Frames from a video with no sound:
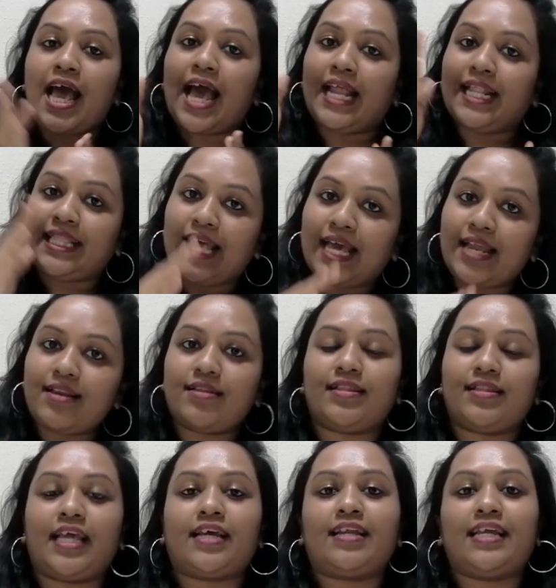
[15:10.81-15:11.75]
and
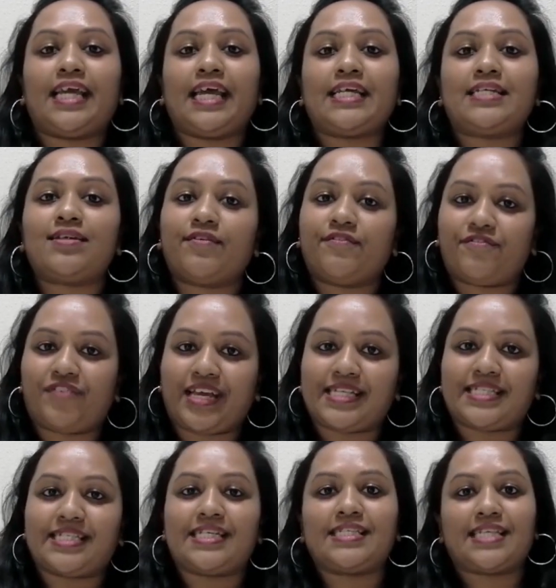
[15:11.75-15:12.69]
then they create
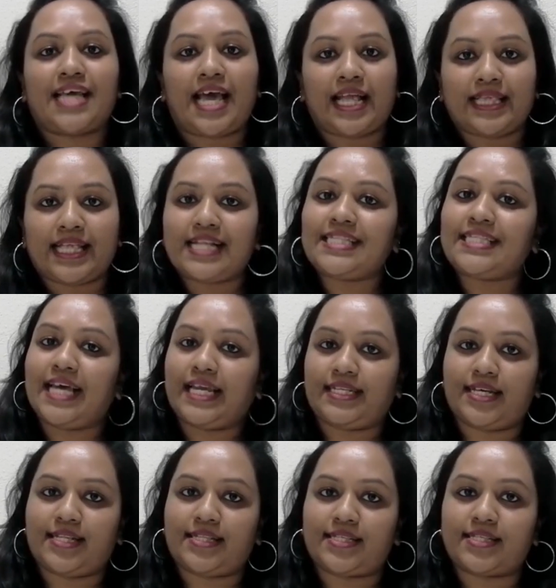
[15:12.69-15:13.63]
phrases and then
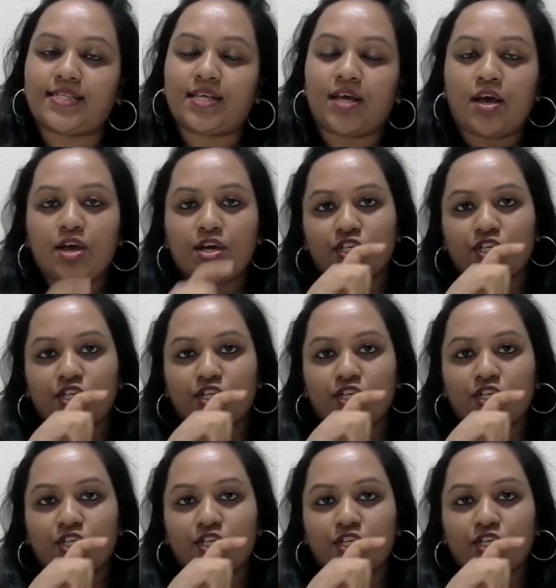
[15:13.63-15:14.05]
sentences.